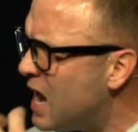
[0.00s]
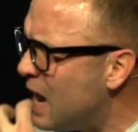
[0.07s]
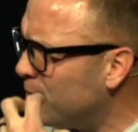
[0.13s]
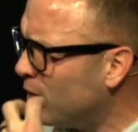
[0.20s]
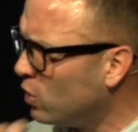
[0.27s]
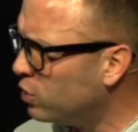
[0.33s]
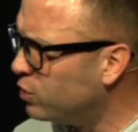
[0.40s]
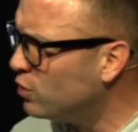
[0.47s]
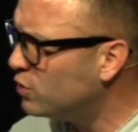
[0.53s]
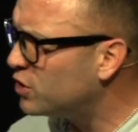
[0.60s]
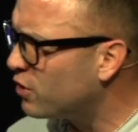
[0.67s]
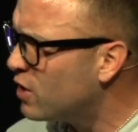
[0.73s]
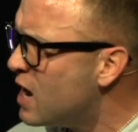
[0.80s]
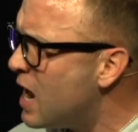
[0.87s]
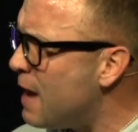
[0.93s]
I'm a
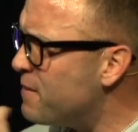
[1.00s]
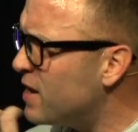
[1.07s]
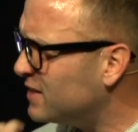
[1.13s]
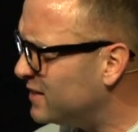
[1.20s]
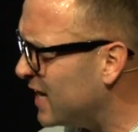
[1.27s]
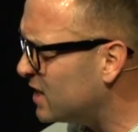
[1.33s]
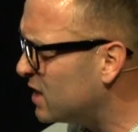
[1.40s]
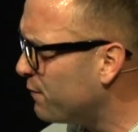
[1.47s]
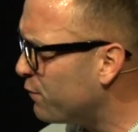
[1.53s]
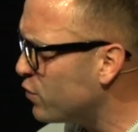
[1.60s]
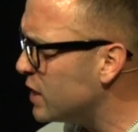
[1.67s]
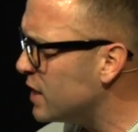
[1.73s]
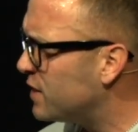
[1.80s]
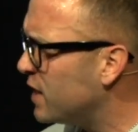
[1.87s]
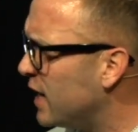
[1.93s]
loser, I'm not destined for
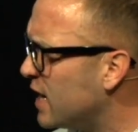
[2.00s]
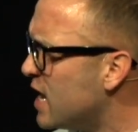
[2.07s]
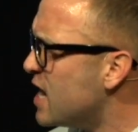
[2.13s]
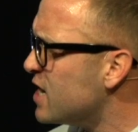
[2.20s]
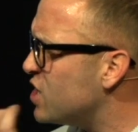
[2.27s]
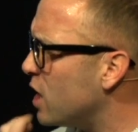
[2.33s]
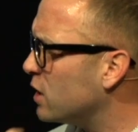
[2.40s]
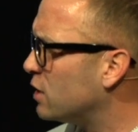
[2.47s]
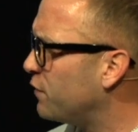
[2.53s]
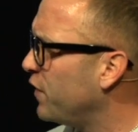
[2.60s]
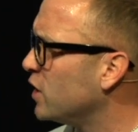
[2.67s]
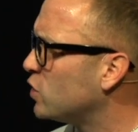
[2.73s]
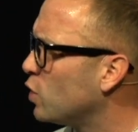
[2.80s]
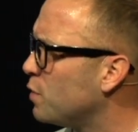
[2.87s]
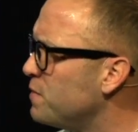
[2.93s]
anything, God's
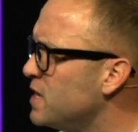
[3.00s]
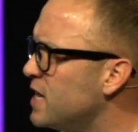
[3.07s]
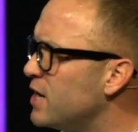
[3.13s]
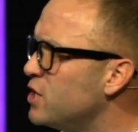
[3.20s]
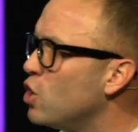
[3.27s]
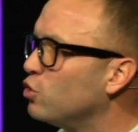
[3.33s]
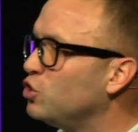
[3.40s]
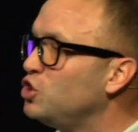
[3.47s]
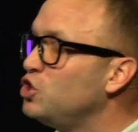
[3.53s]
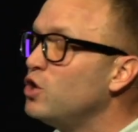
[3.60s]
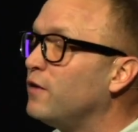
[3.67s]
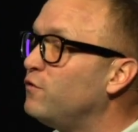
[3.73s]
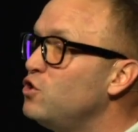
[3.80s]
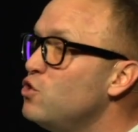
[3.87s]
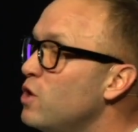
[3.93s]
finished with me yet. No, you,
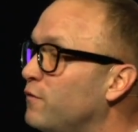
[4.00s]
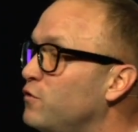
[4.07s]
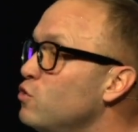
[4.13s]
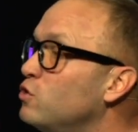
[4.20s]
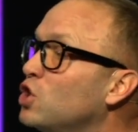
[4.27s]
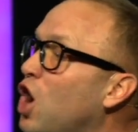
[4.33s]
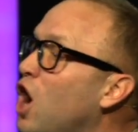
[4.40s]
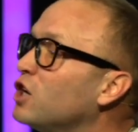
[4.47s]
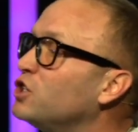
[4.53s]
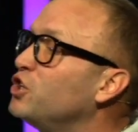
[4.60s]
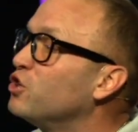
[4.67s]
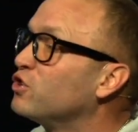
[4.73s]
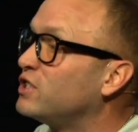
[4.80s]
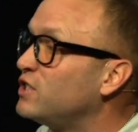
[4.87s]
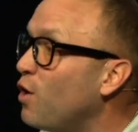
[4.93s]
if, you, if you talk to
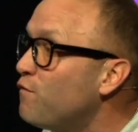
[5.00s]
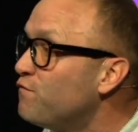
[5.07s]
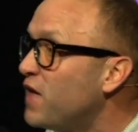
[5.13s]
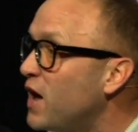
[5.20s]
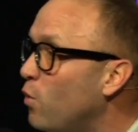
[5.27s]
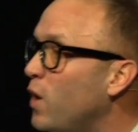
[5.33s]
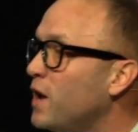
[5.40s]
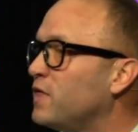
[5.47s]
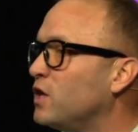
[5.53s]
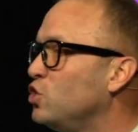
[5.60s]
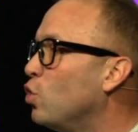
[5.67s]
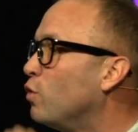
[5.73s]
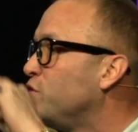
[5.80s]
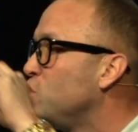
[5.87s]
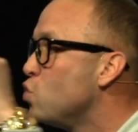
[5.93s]
yourself that way, then
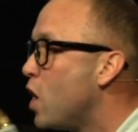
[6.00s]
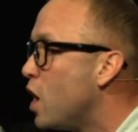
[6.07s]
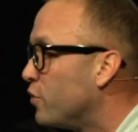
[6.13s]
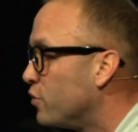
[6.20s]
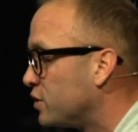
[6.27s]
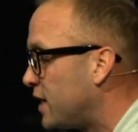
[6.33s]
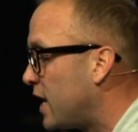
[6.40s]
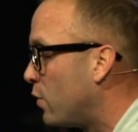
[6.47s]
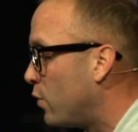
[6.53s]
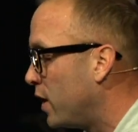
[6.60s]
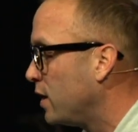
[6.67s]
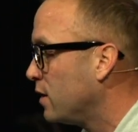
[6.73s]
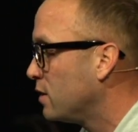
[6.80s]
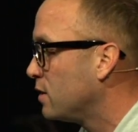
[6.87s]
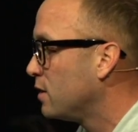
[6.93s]
you'll view others that
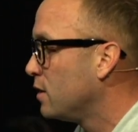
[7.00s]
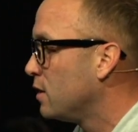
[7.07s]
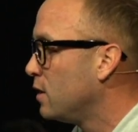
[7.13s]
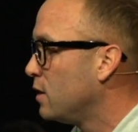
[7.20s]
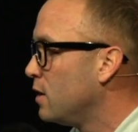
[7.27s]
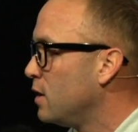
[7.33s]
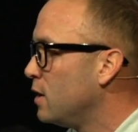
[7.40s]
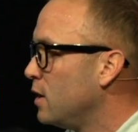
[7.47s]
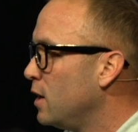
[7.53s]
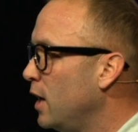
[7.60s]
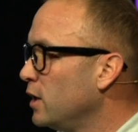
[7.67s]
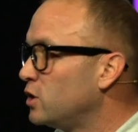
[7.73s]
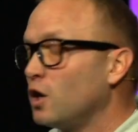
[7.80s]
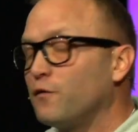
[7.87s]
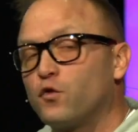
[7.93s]
way.
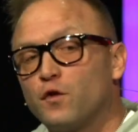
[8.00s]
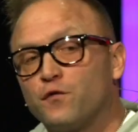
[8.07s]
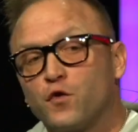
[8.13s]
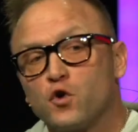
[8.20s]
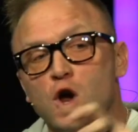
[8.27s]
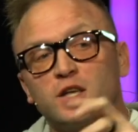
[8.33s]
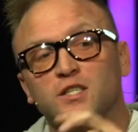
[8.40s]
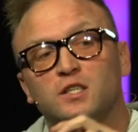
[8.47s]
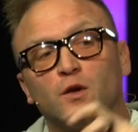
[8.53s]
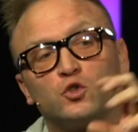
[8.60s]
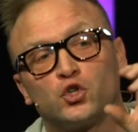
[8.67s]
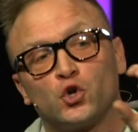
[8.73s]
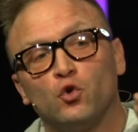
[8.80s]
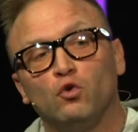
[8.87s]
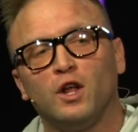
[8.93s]
And so for, for us to
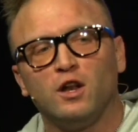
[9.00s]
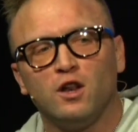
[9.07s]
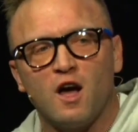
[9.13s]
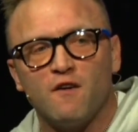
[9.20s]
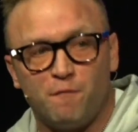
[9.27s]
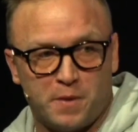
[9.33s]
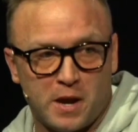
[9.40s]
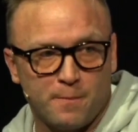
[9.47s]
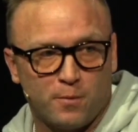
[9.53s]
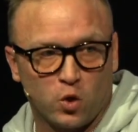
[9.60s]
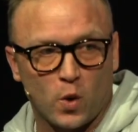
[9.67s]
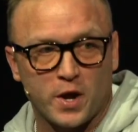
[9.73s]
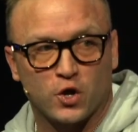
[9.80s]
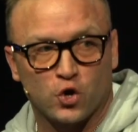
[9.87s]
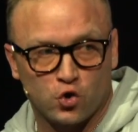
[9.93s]
truly love people the
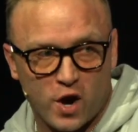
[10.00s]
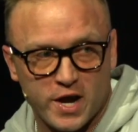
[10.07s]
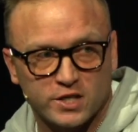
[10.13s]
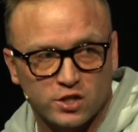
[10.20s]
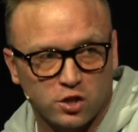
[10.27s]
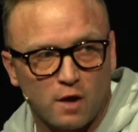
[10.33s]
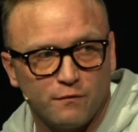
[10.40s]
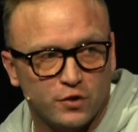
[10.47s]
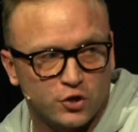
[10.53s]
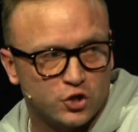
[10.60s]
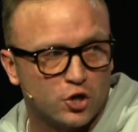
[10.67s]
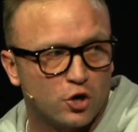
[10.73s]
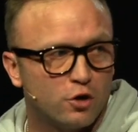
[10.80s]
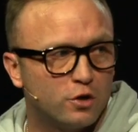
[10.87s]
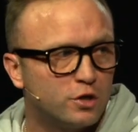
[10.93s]
way Christ loved the
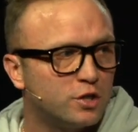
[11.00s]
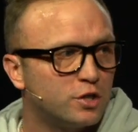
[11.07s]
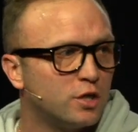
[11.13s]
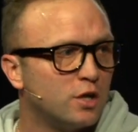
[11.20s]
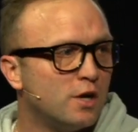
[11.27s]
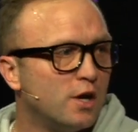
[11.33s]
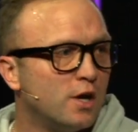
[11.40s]
church,